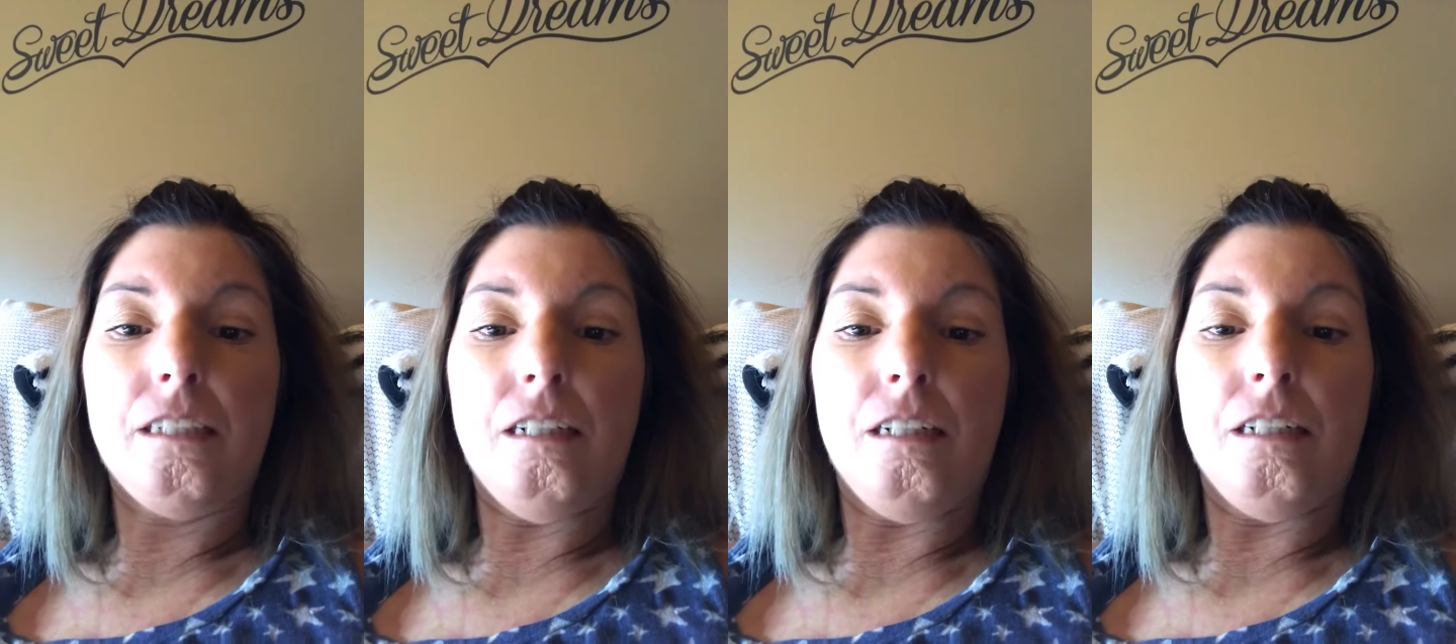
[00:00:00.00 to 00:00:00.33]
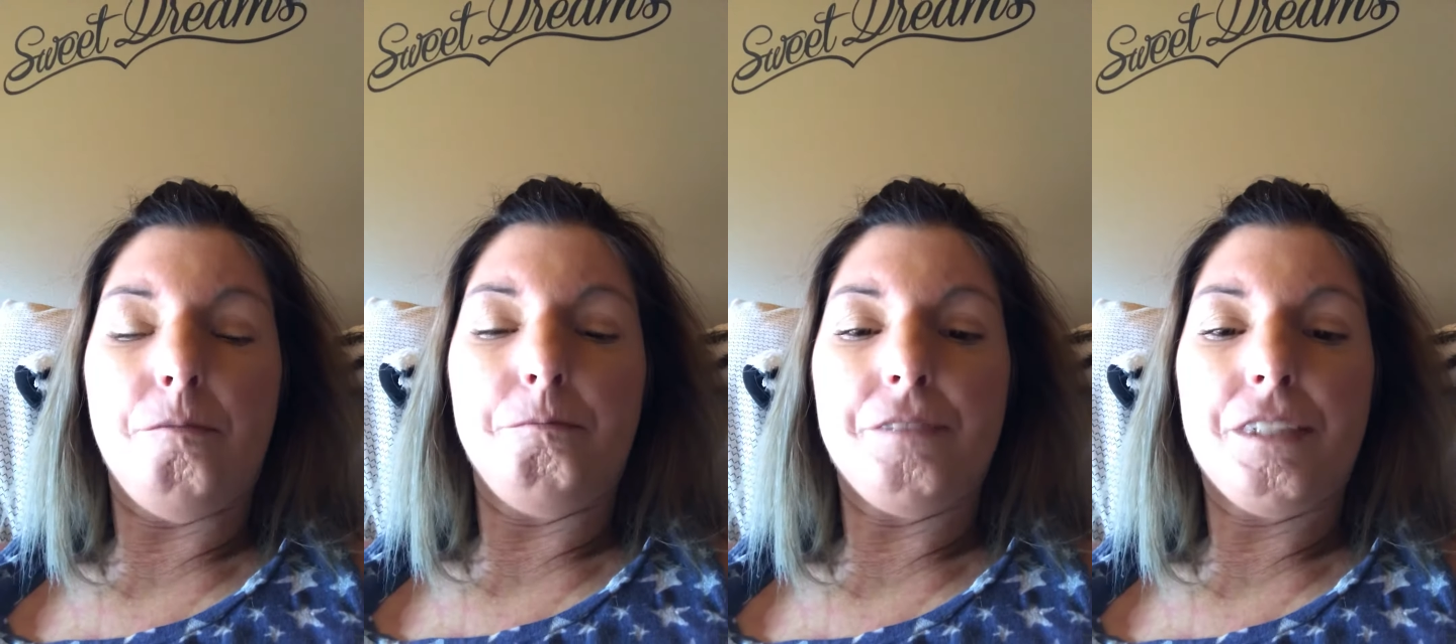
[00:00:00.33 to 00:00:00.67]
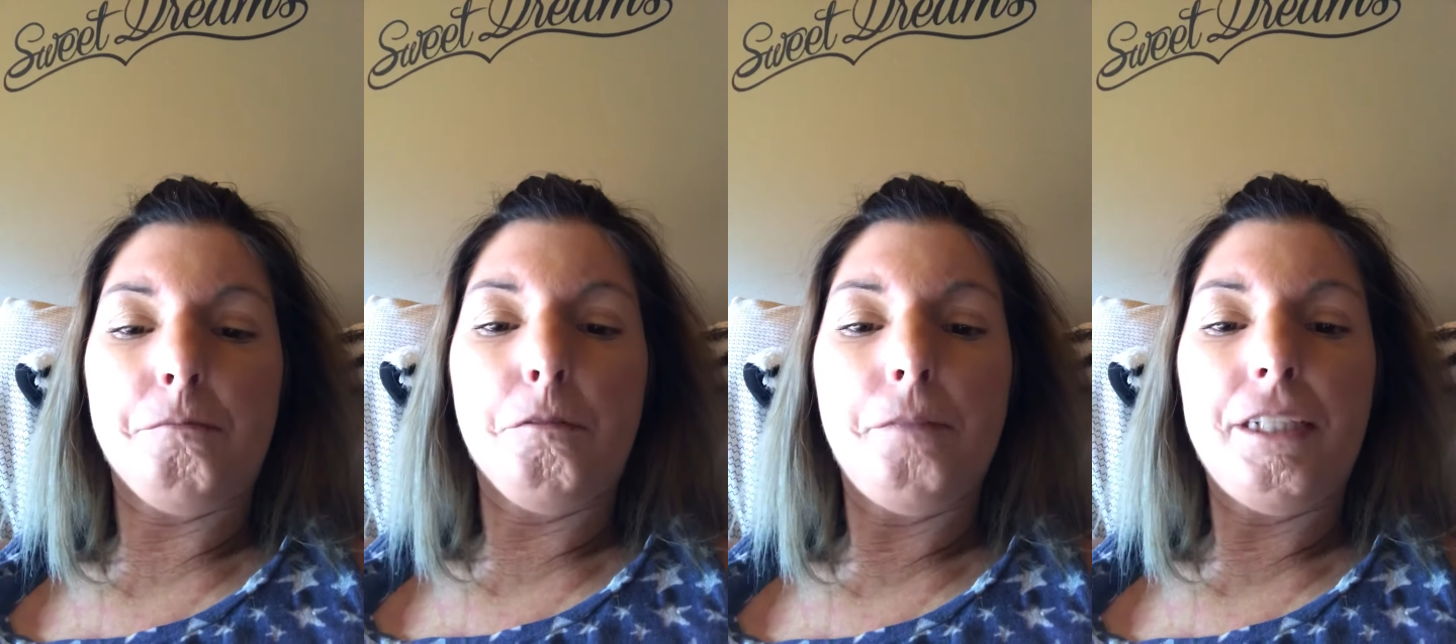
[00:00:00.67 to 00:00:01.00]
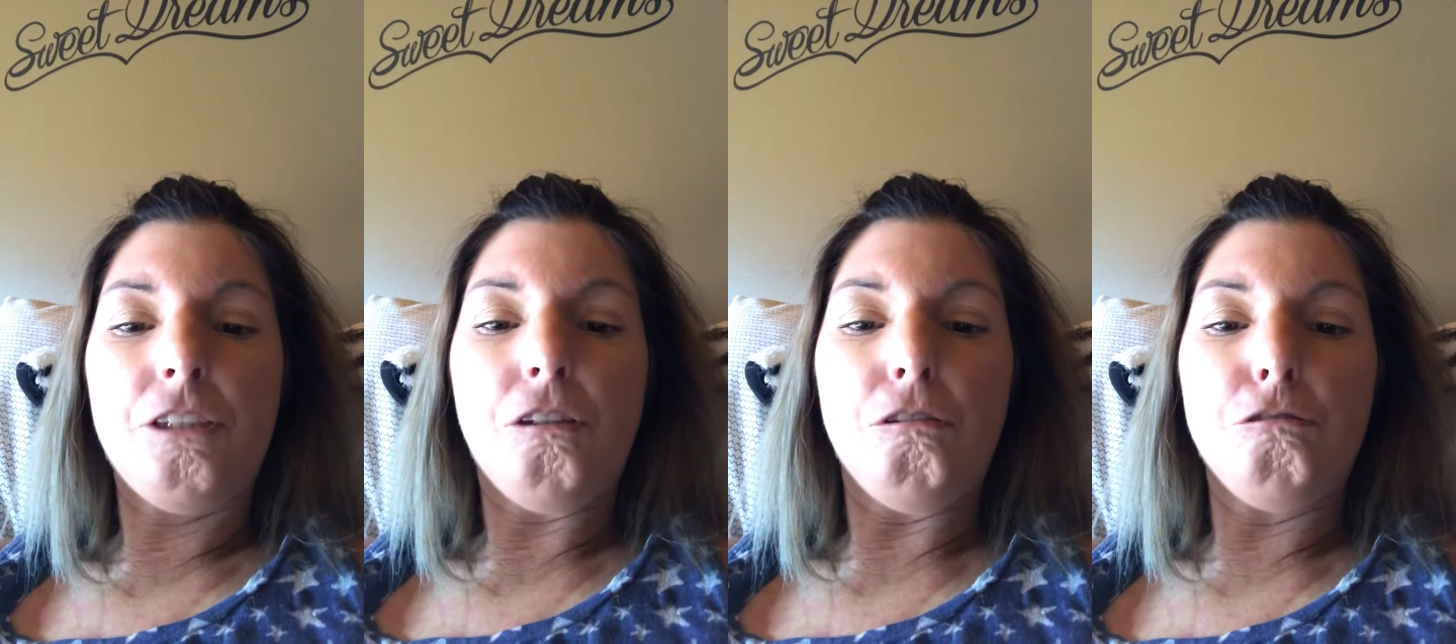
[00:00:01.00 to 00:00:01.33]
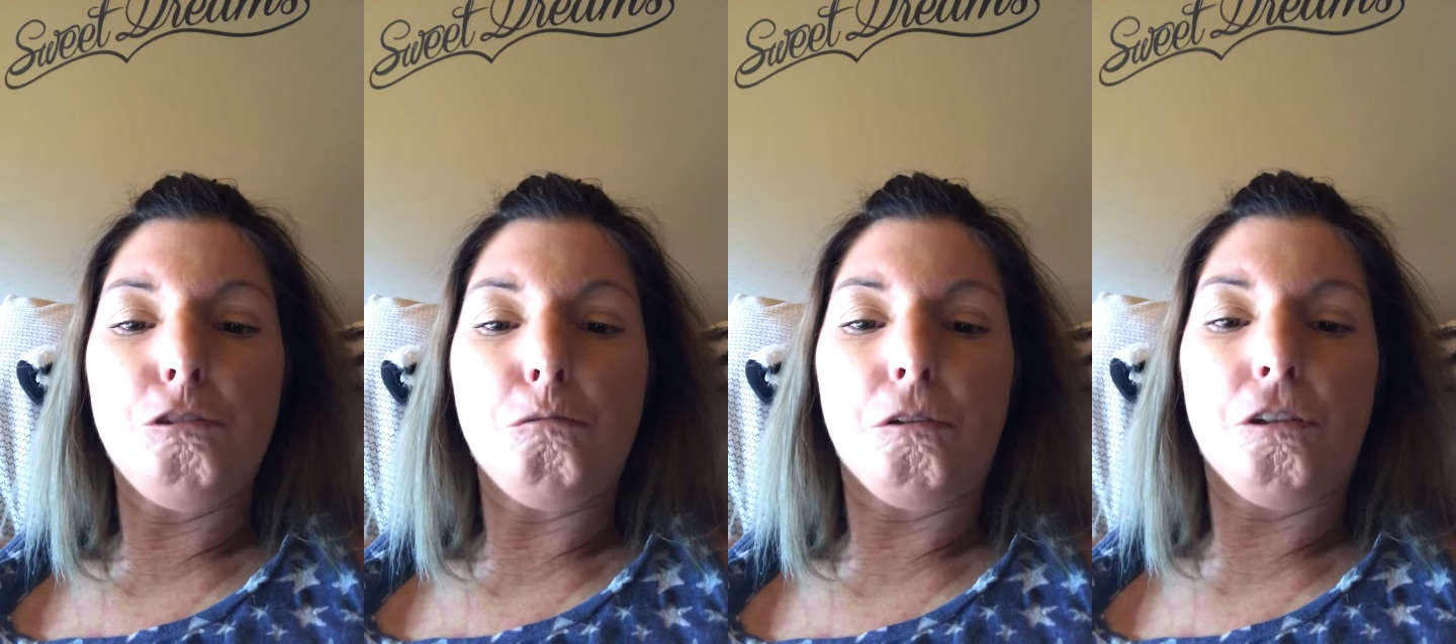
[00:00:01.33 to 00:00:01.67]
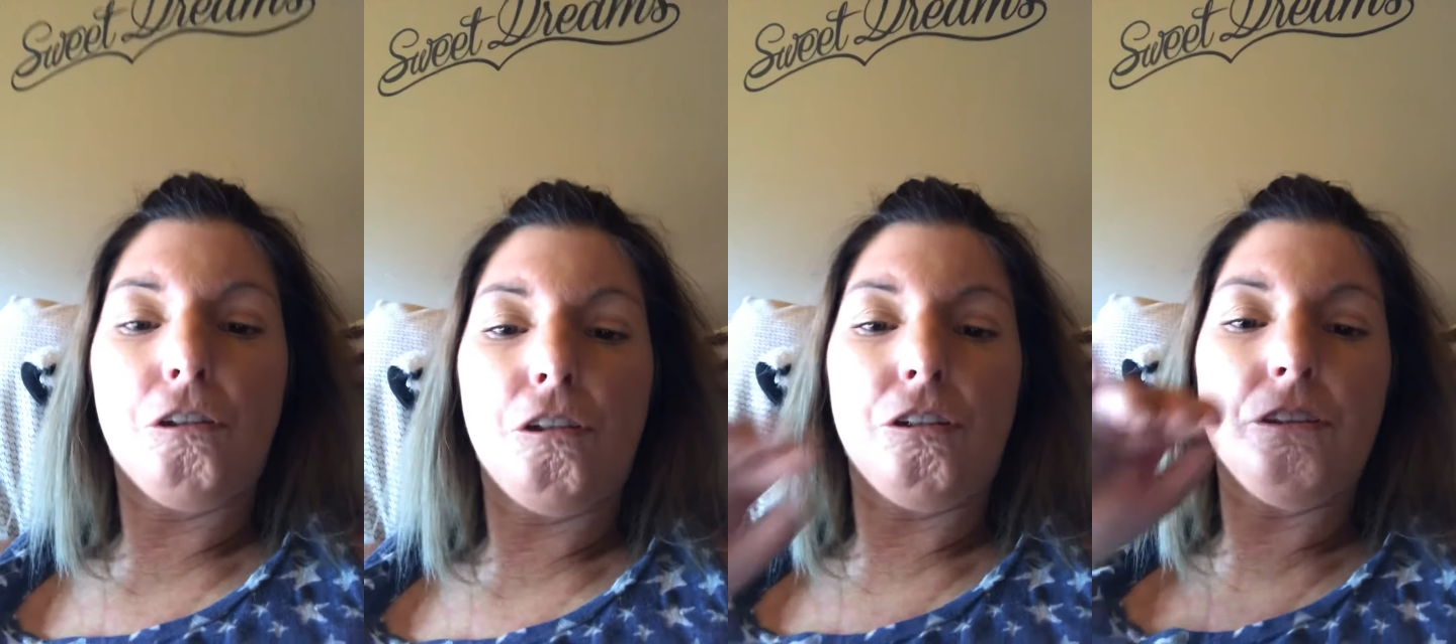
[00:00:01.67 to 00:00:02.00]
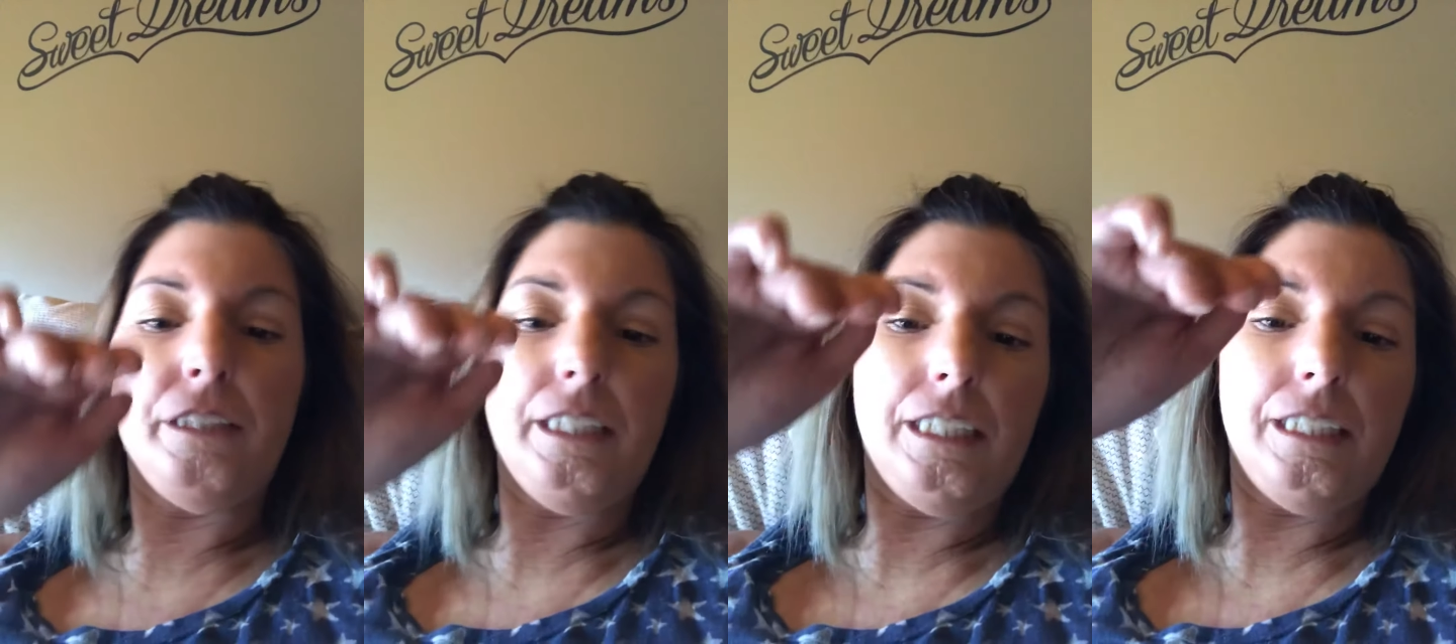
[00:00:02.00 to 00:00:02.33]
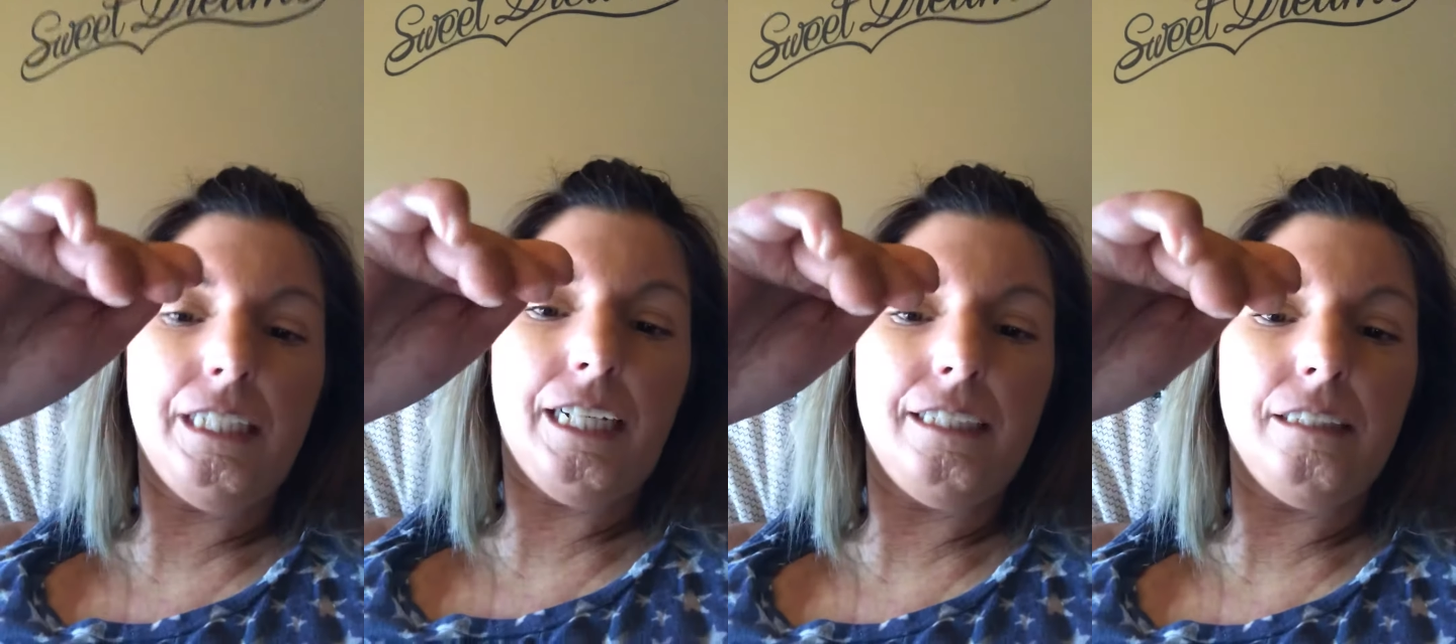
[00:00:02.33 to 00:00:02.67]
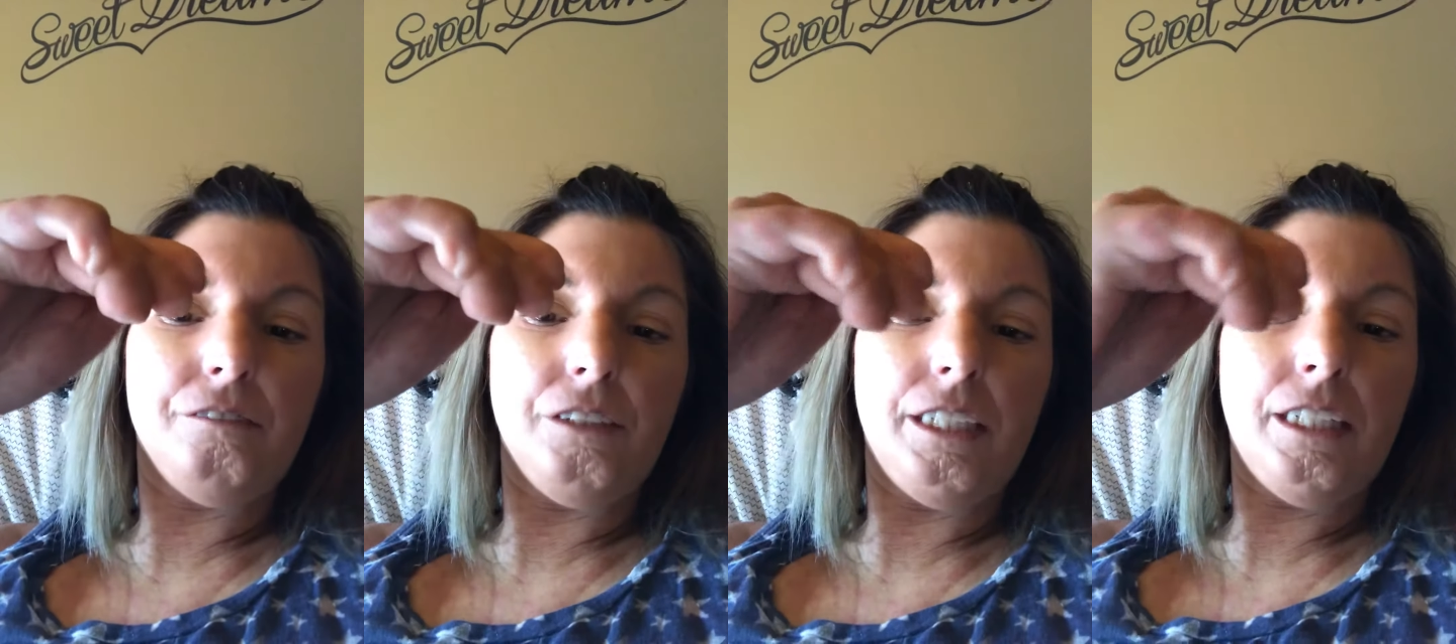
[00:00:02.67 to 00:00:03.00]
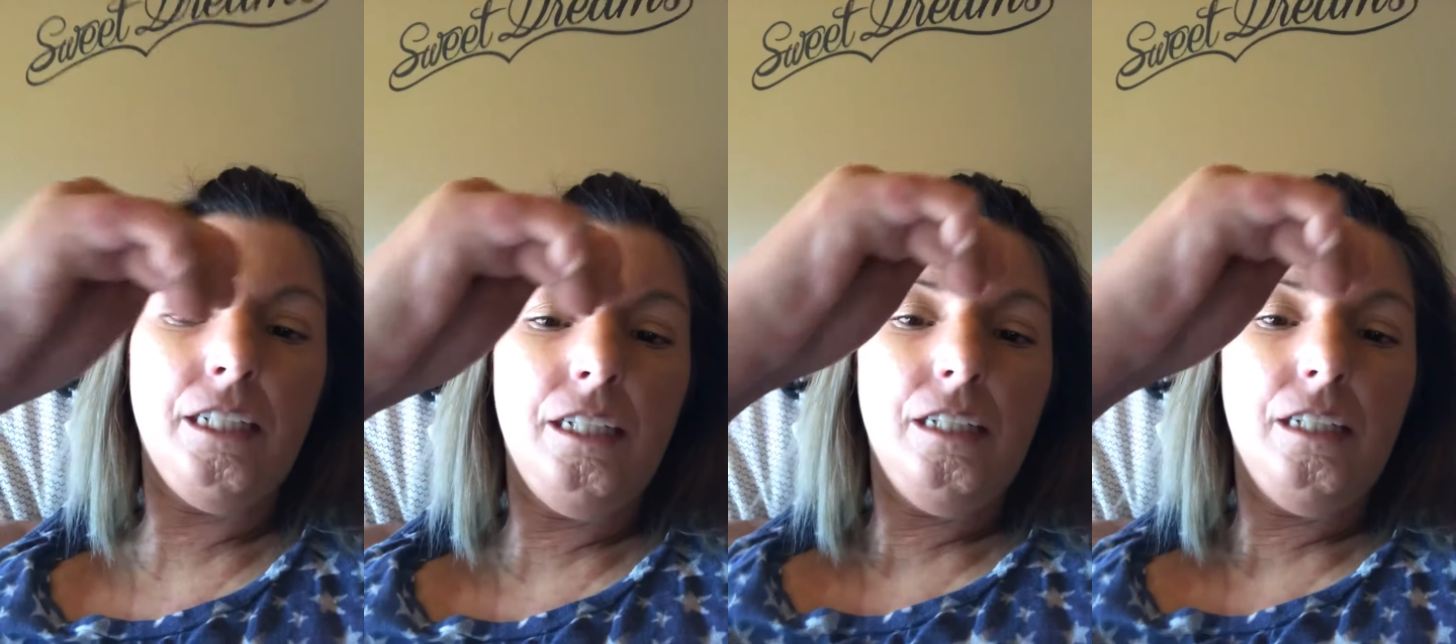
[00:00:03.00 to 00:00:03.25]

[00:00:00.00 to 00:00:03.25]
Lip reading: Some of my toes were curling in kind of like